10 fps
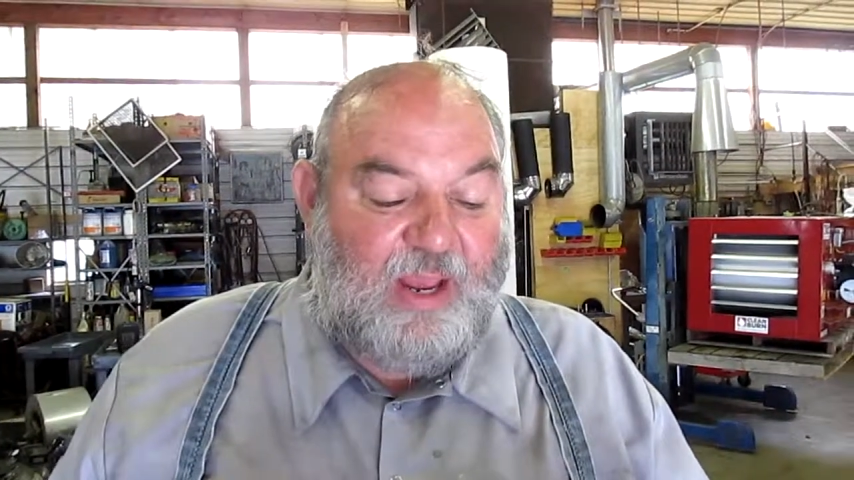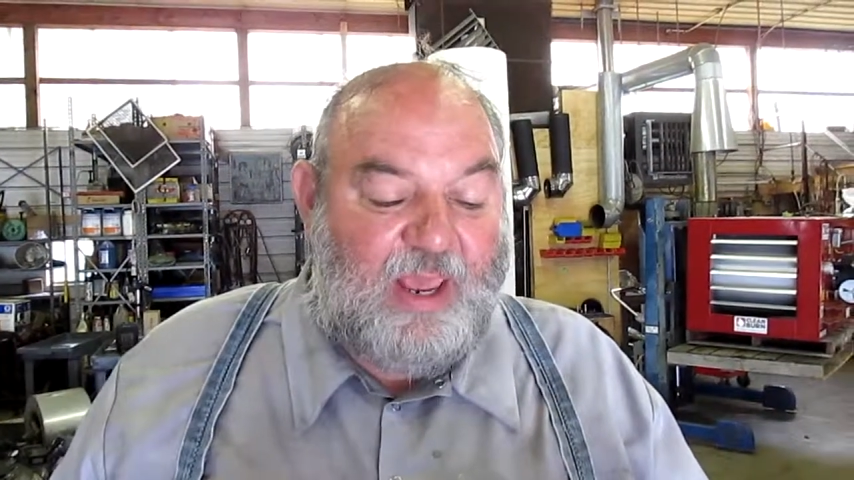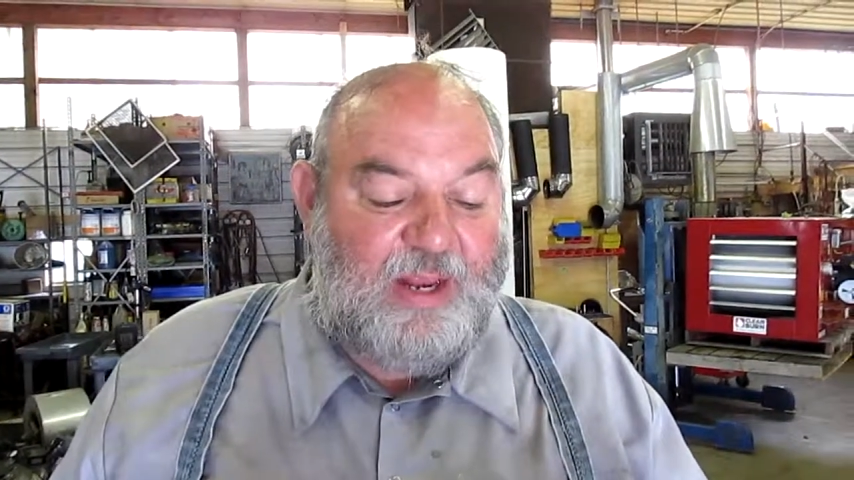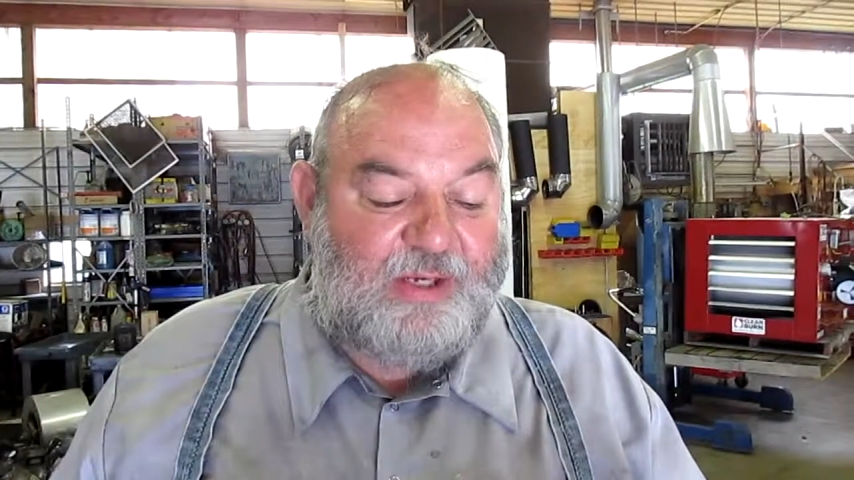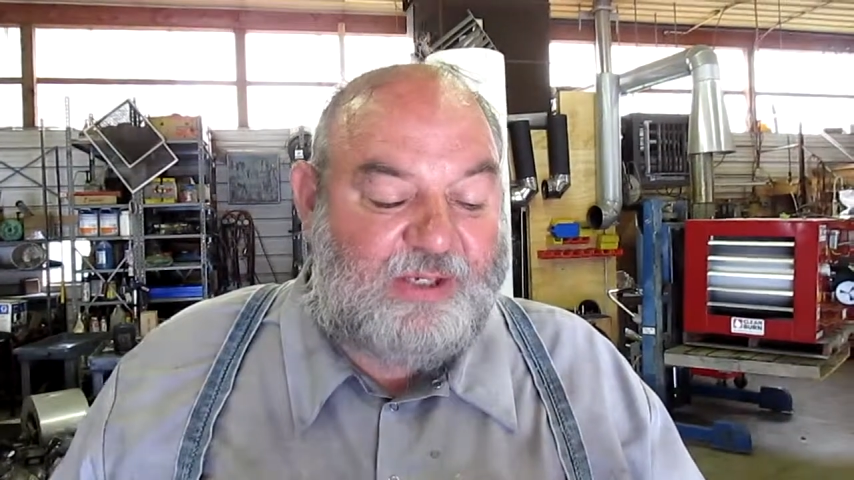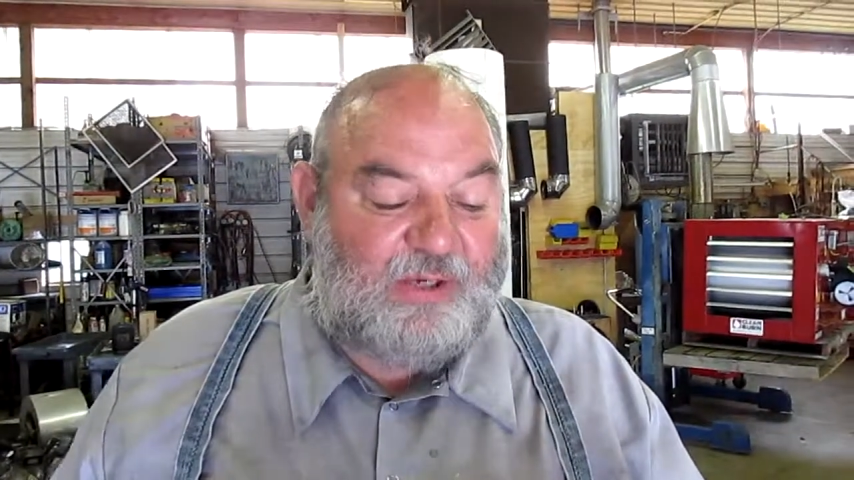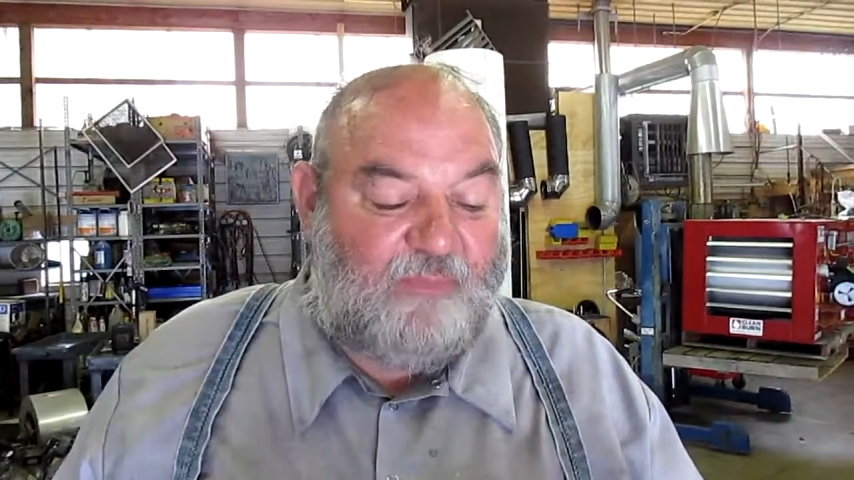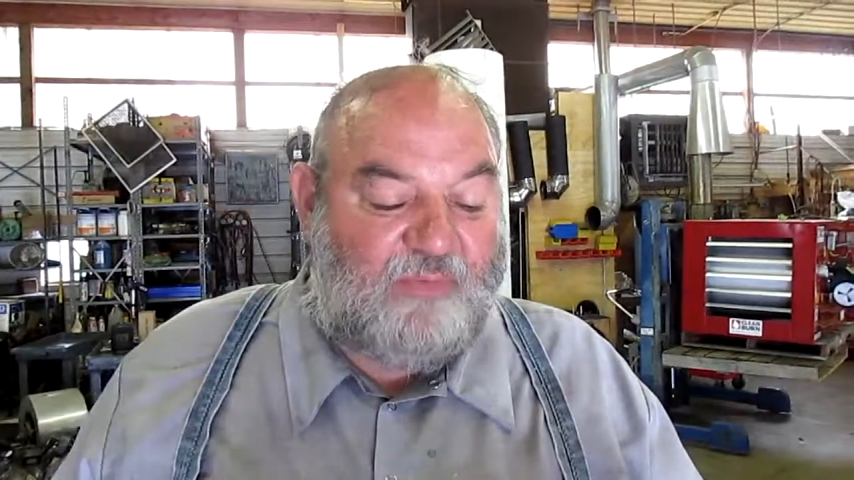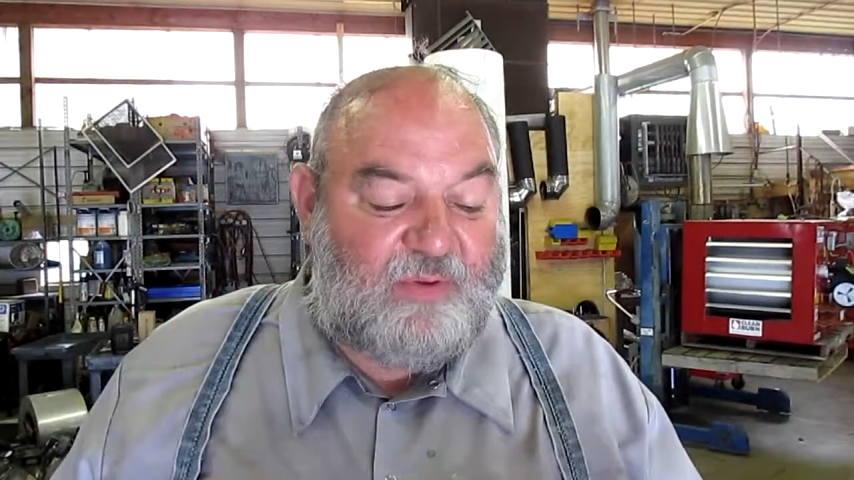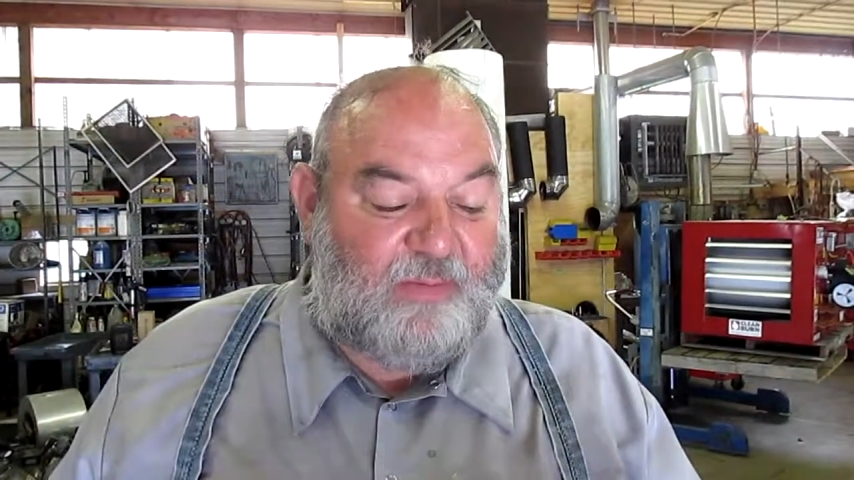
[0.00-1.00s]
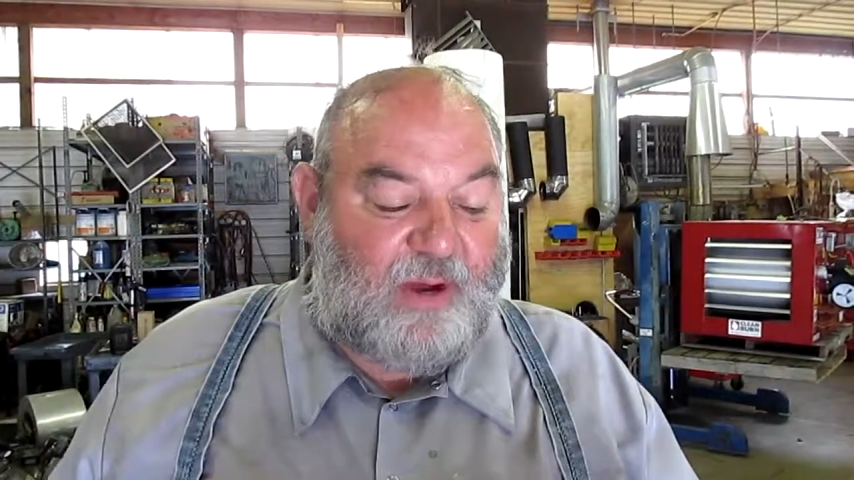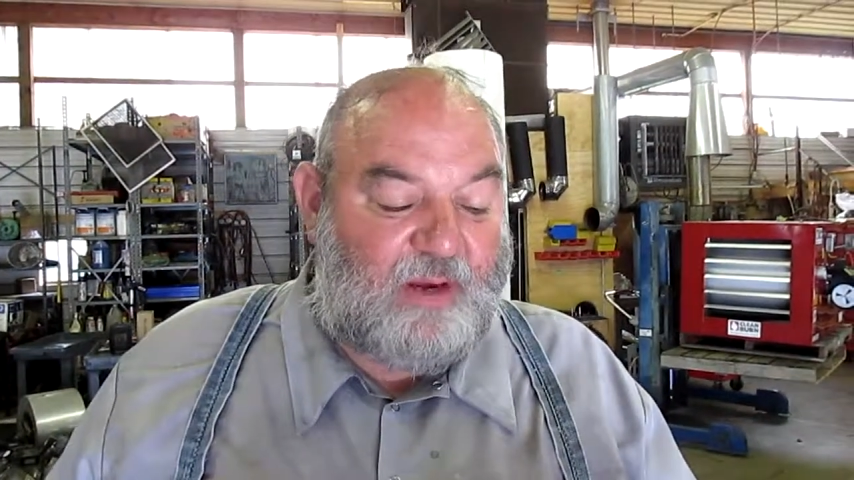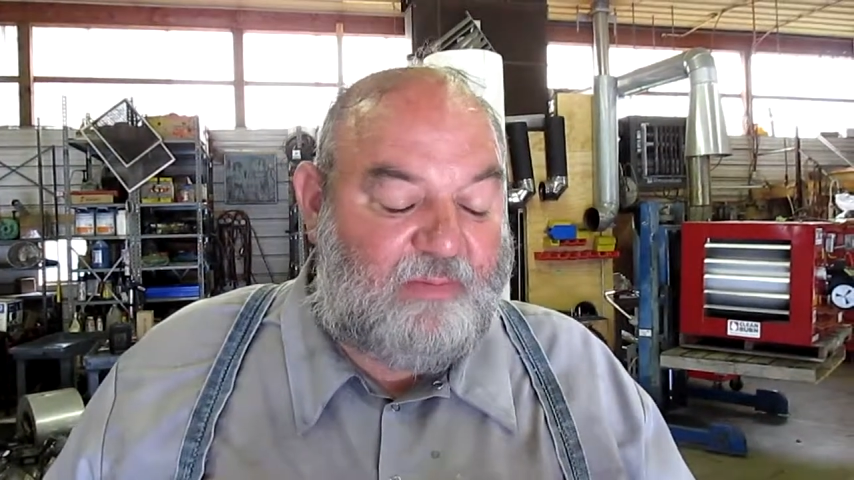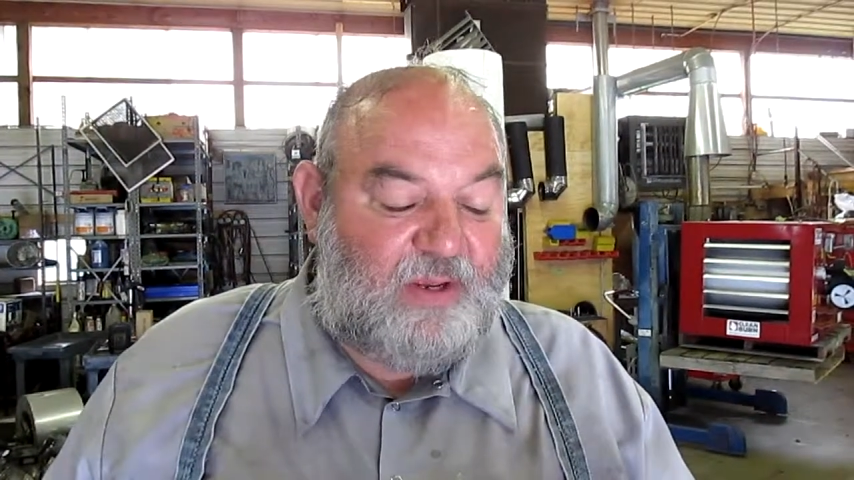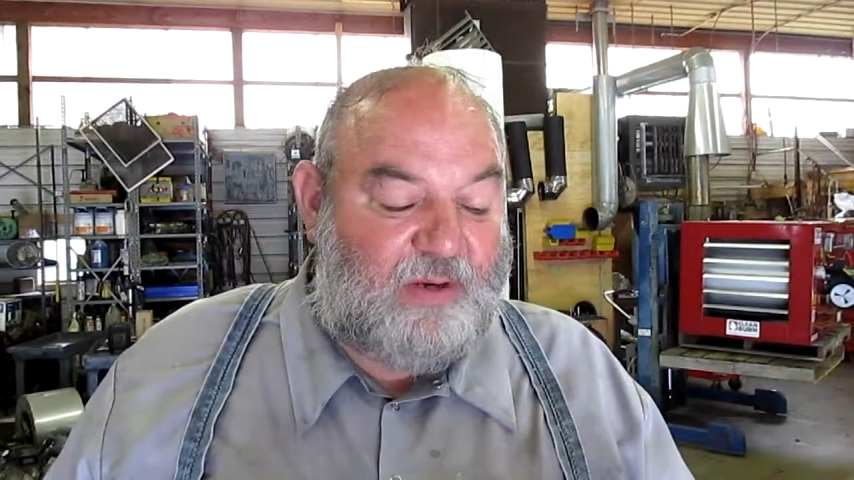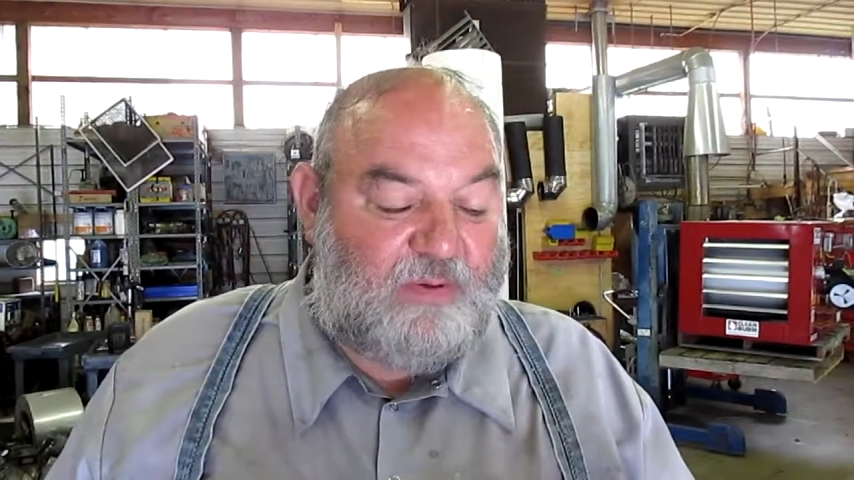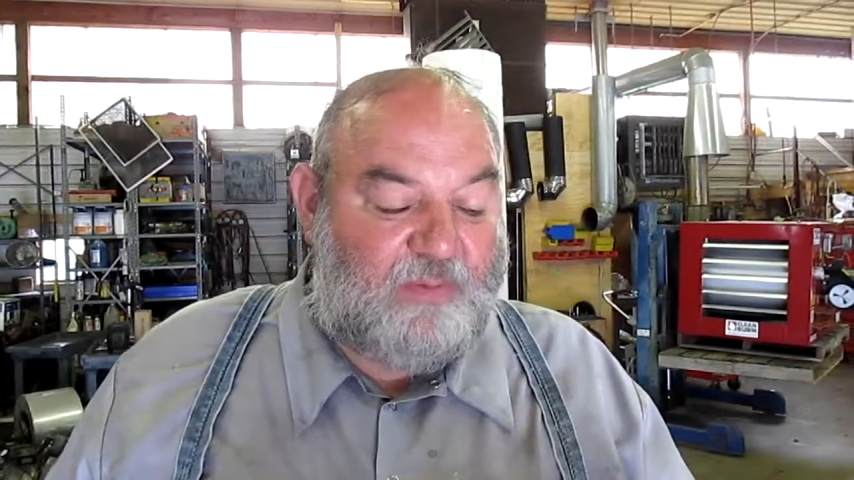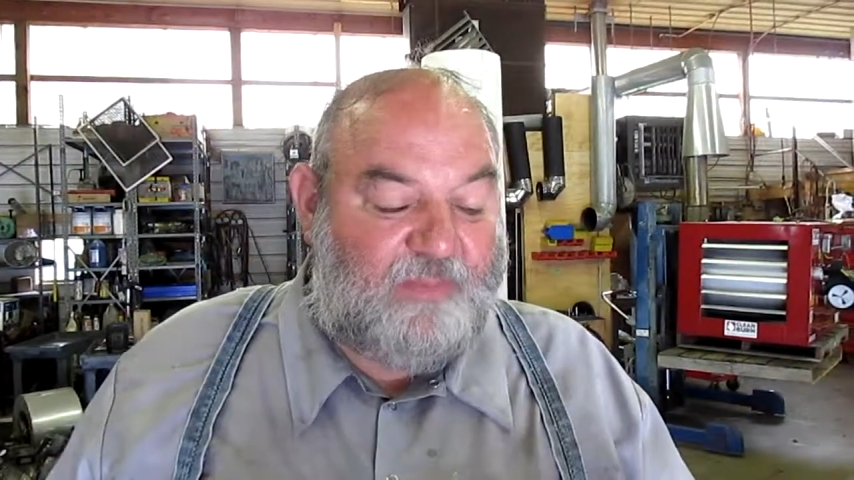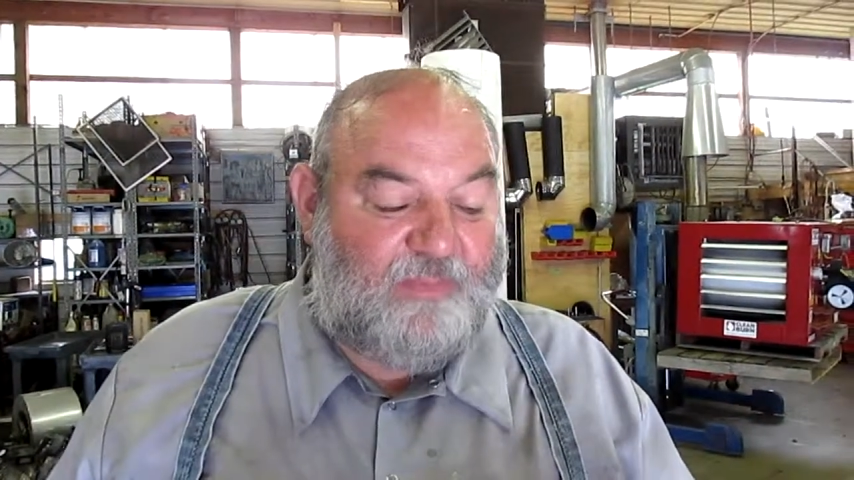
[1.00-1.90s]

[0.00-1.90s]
8 inches up from the bottom minimum.